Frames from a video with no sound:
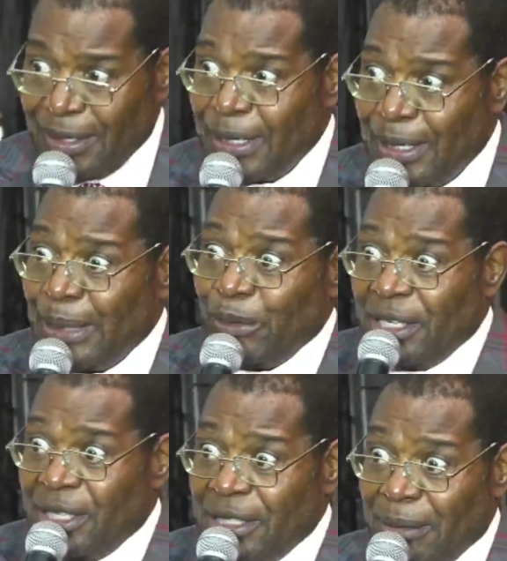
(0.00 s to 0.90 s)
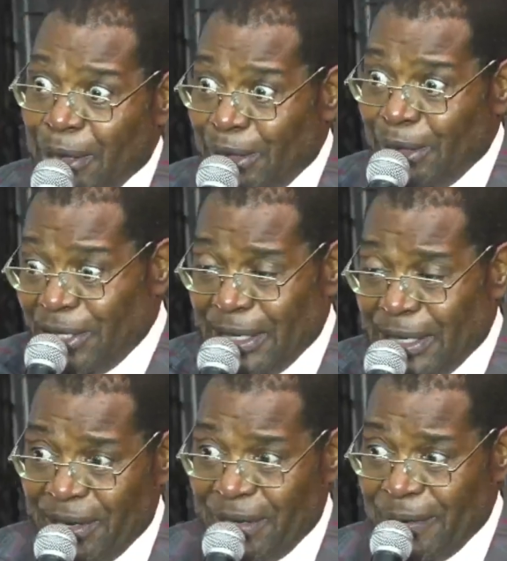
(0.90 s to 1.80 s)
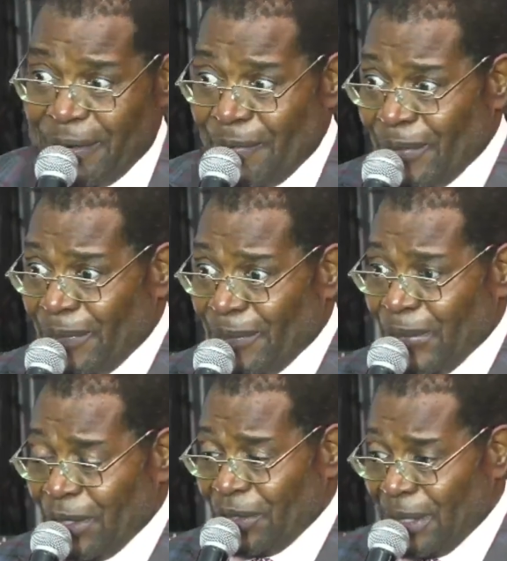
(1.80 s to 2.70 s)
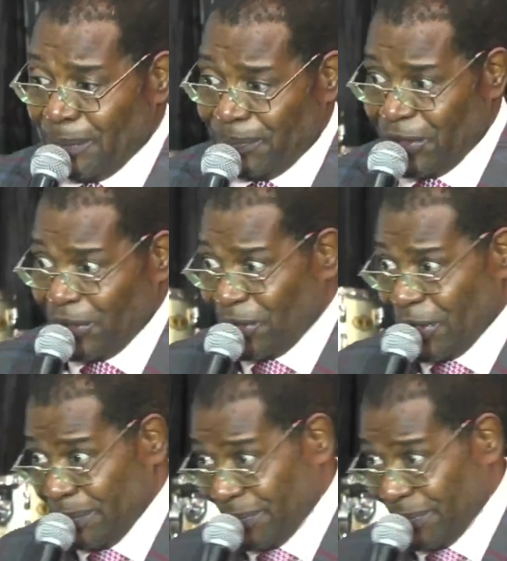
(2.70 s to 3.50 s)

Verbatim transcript: Come on, Esther, just come here. Just come, just come.